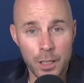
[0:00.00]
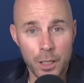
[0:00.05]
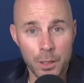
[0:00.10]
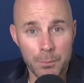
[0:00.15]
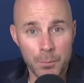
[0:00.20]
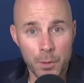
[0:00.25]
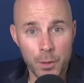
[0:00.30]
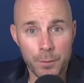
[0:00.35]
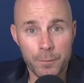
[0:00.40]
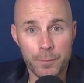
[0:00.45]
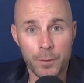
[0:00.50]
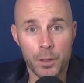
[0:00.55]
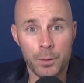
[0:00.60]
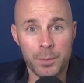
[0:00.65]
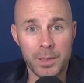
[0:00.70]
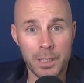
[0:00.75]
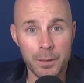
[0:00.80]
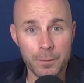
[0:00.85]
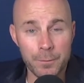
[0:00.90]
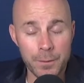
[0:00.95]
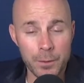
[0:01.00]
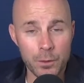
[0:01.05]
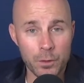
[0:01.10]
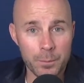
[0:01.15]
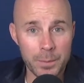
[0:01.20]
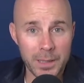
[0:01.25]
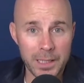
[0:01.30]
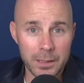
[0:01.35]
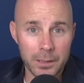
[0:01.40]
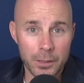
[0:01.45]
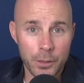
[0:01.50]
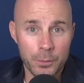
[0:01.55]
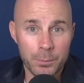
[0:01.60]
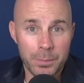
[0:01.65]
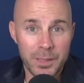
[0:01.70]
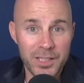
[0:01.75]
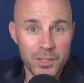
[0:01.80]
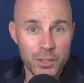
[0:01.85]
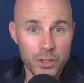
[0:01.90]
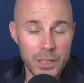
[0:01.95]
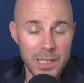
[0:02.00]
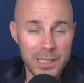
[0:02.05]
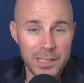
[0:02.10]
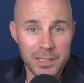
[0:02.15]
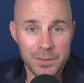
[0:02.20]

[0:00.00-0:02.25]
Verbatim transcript: monophobia, a fear of being alone, please share this